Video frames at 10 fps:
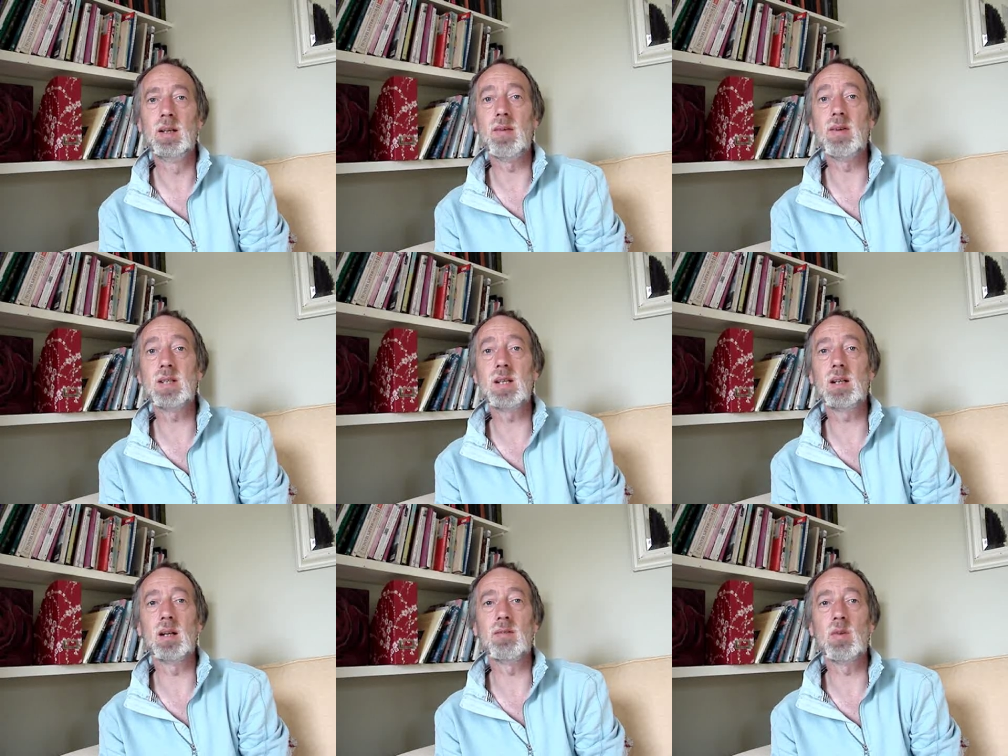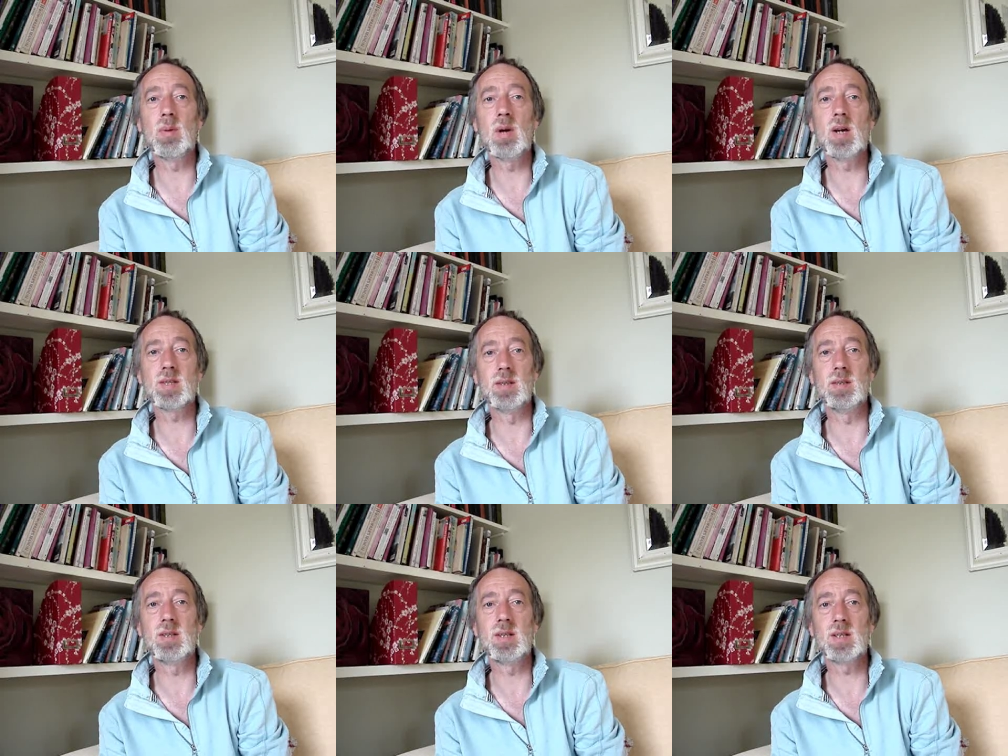There is little of the person
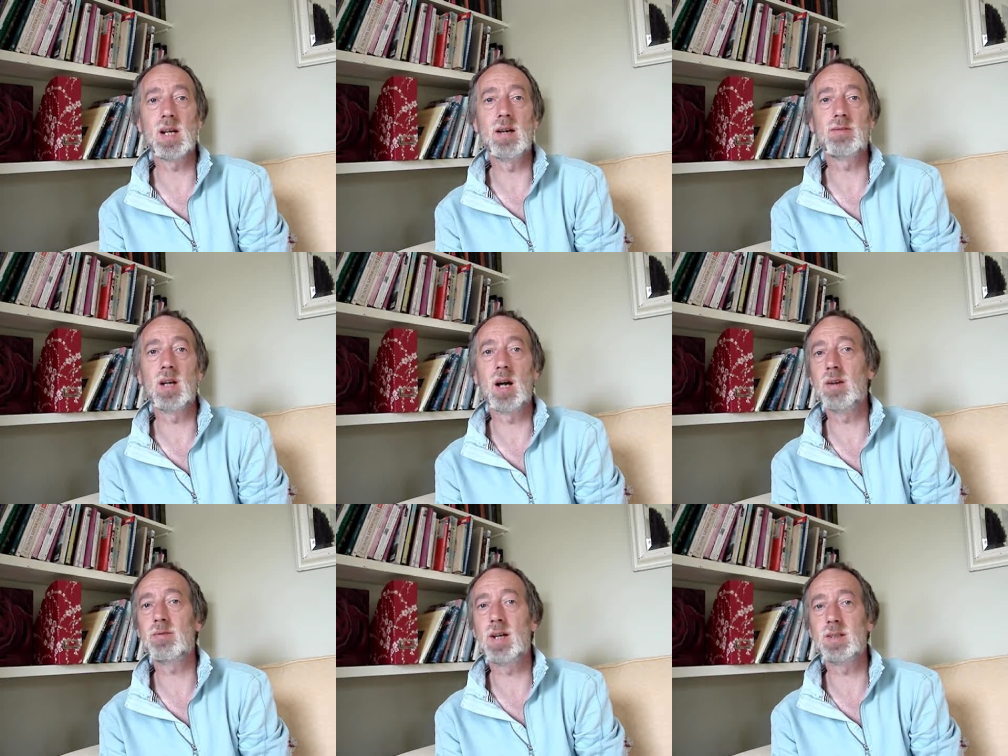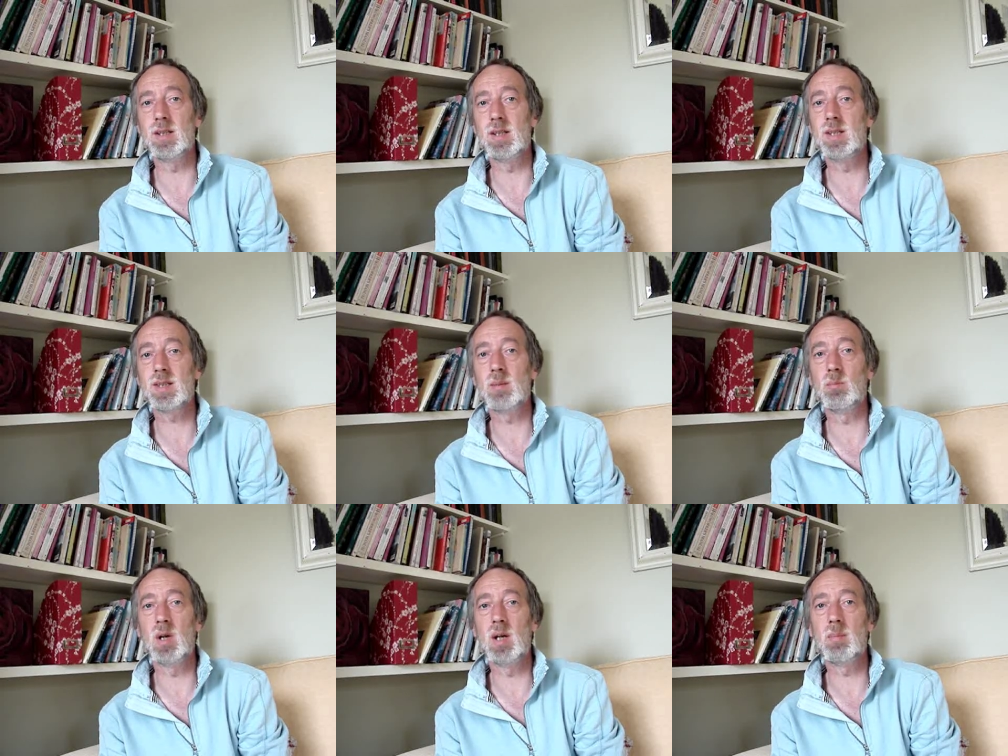that is left unaffected in
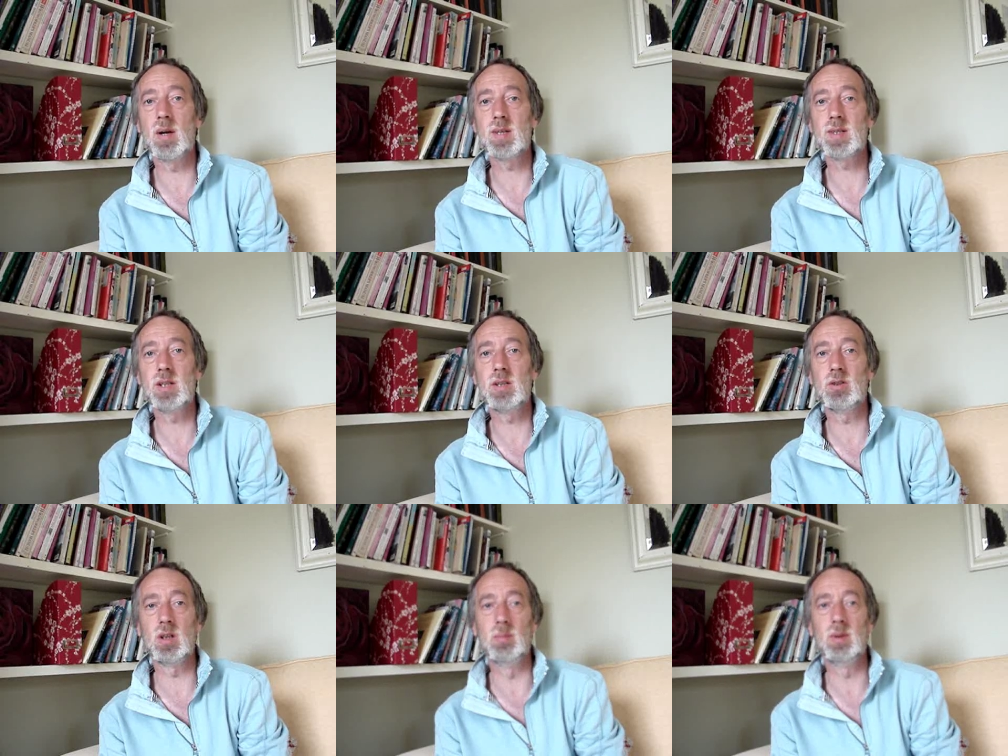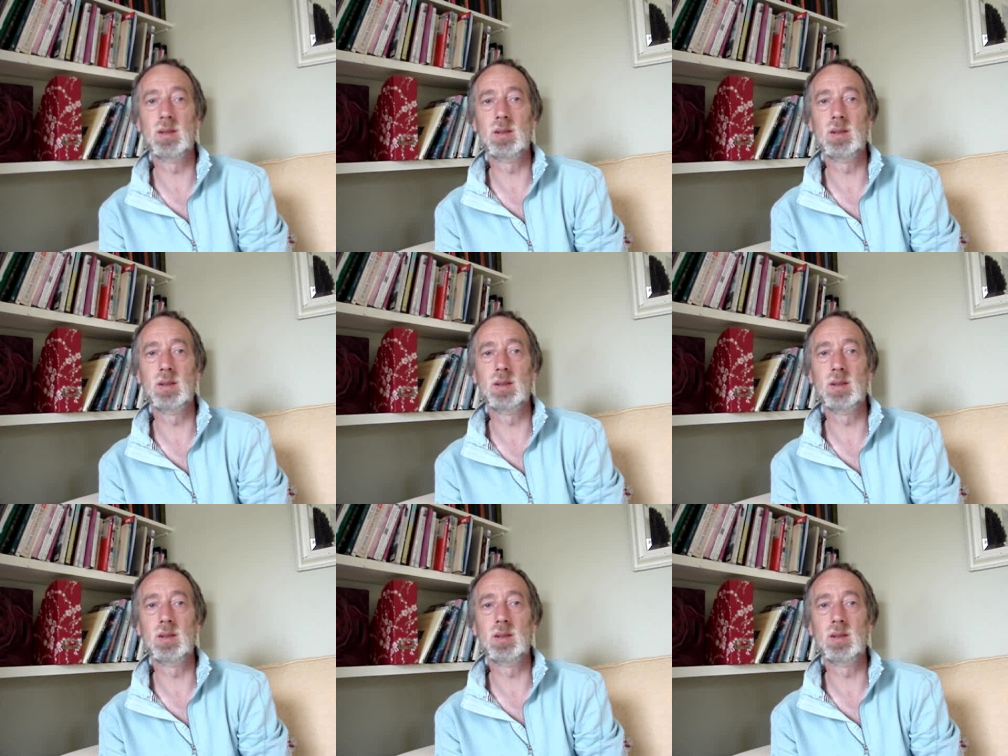some way by the syndrome.